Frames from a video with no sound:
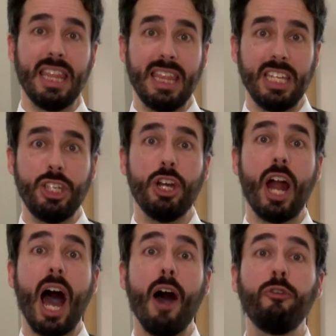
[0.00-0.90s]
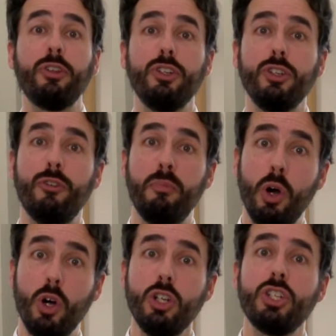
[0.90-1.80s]
The year after you've
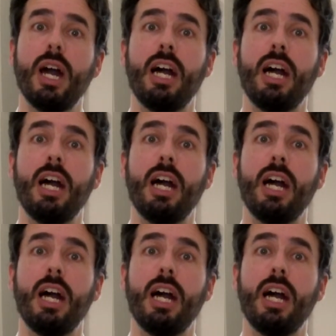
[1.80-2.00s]
bought,